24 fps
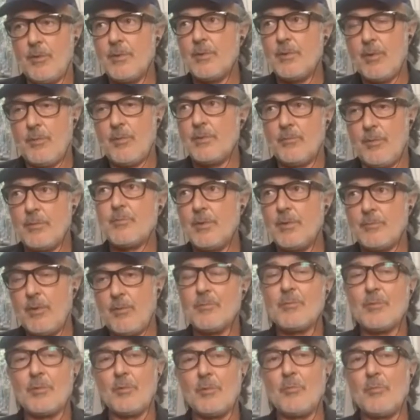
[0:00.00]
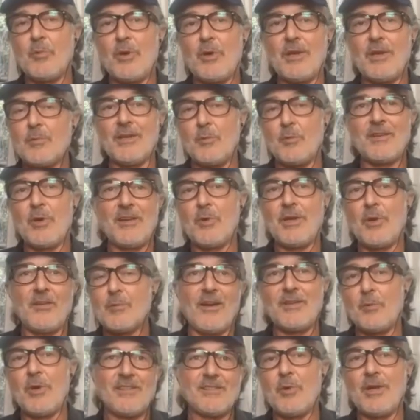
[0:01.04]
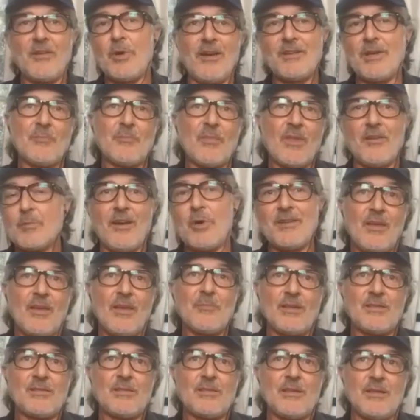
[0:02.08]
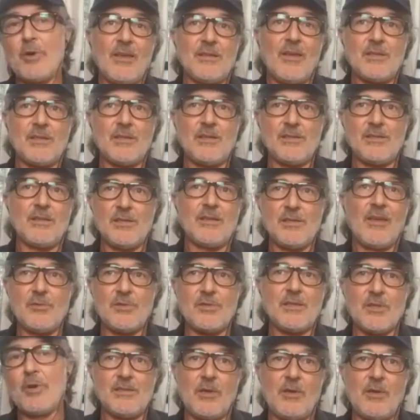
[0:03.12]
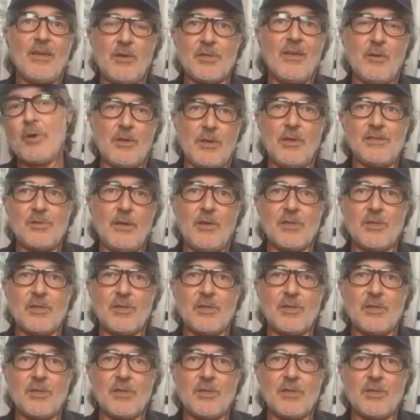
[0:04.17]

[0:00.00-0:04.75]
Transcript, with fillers: you're you're breaking it down nicely. It's it's it's interesting. You know, it